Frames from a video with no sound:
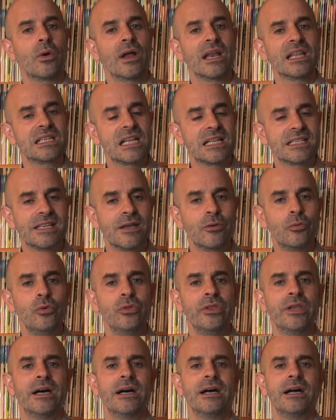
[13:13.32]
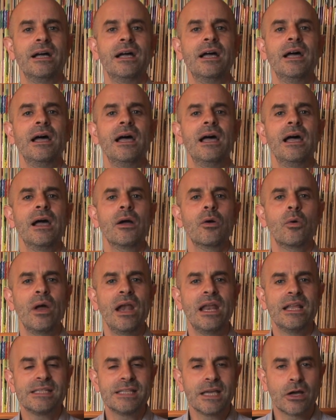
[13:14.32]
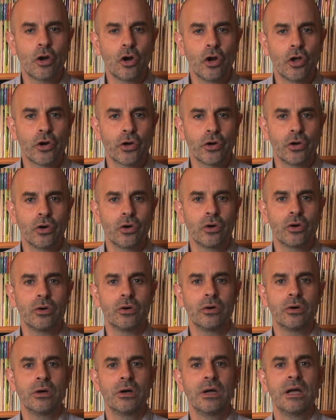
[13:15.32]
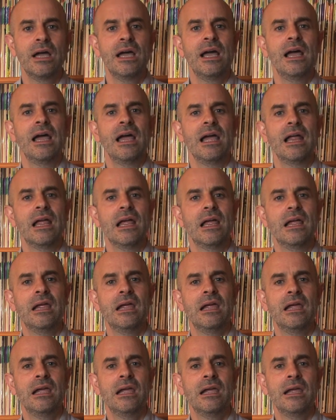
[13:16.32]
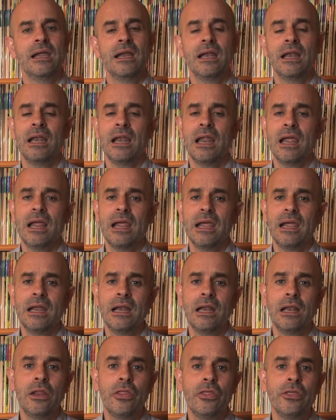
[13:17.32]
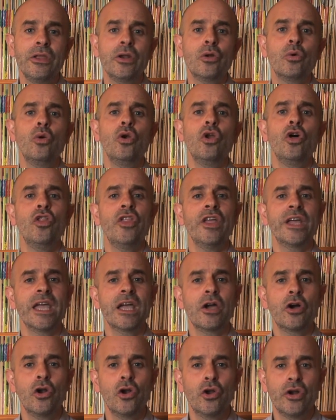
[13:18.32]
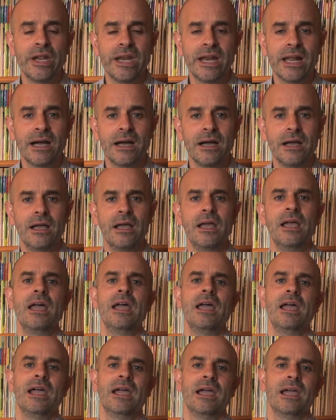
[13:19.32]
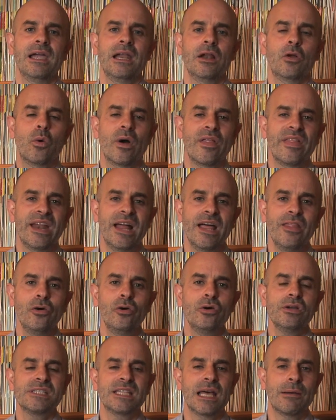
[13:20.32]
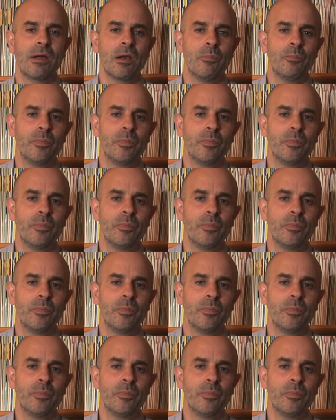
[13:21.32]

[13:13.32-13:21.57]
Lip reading: Which shape was red? Or what color was the circle? Was the square first or second?